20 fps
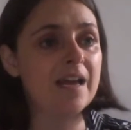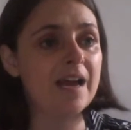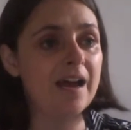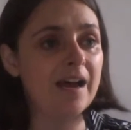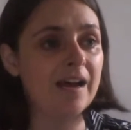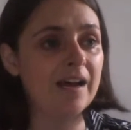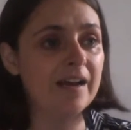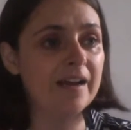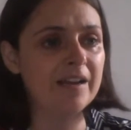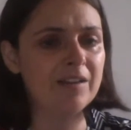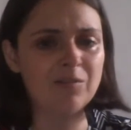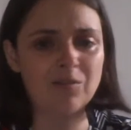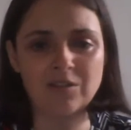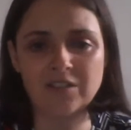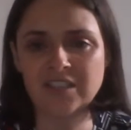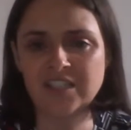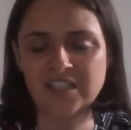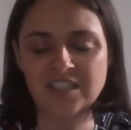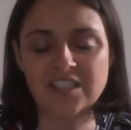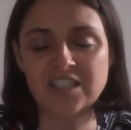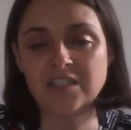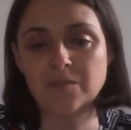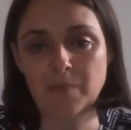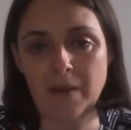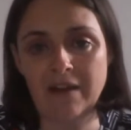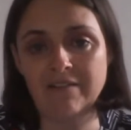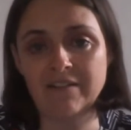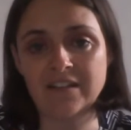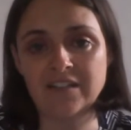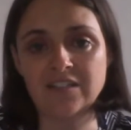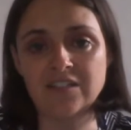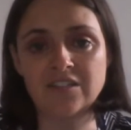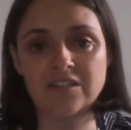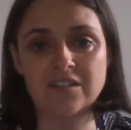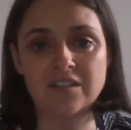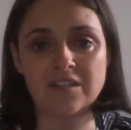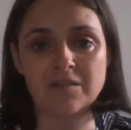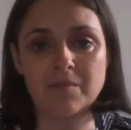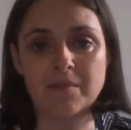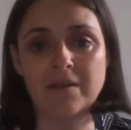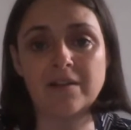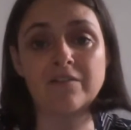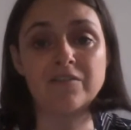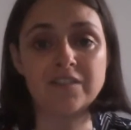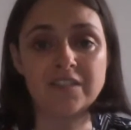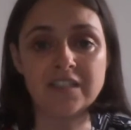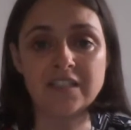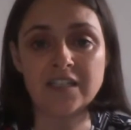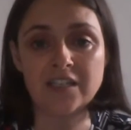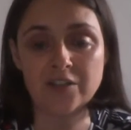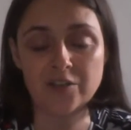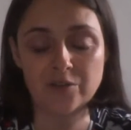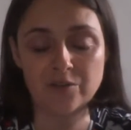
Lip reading: In order to disparage the mayor of Sydney,